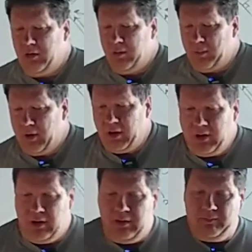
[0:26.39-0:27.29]
It'll
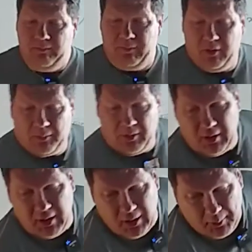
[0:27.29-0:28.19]

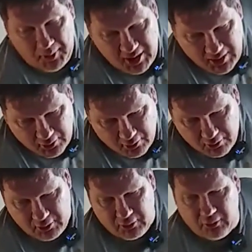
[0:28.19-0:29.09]
probably appear
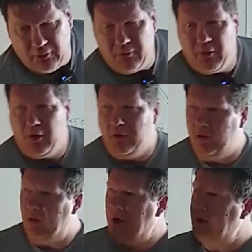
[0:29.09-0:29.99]
on your little
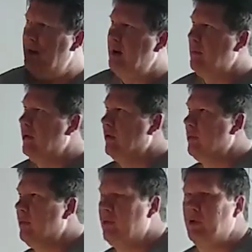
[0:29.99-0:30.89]
phone like 10 minutes
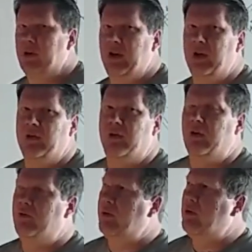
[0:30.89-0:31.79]
before
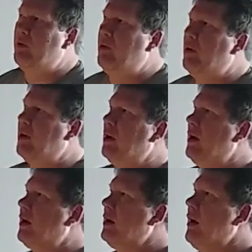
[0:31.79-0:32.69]
kickoff at the 1
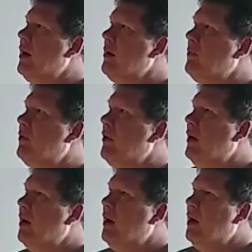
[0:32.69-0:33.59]
o'clock games.
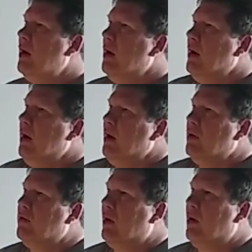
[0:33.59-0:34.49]

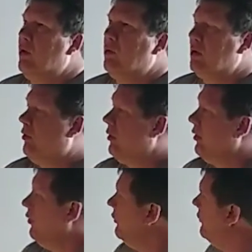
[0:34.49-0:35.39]
So we're going
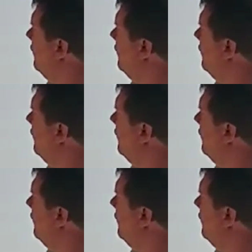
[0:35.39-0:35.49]
old